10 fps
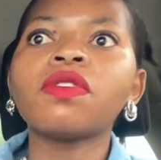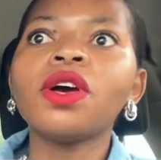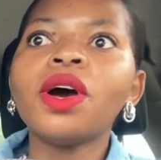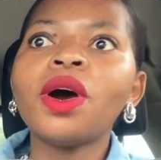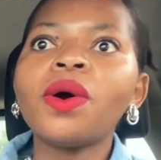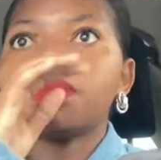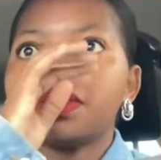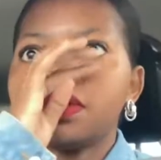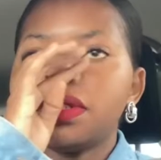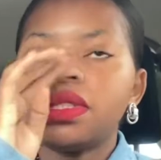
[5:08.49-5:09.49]
Oh,
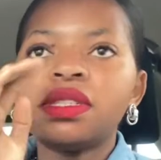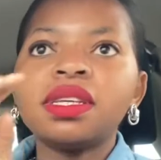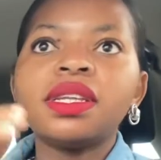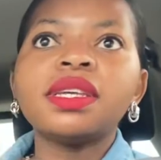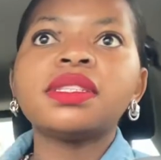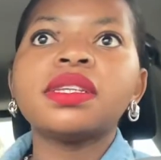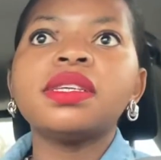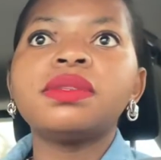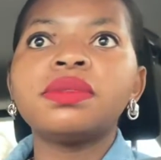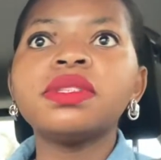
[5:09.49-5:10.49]
my twin sister and I
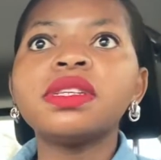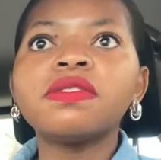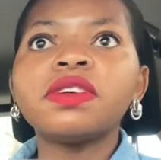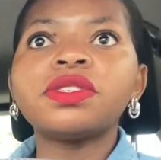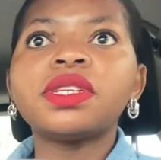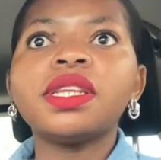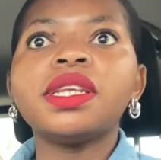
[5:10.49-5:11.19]
started 2017 fashion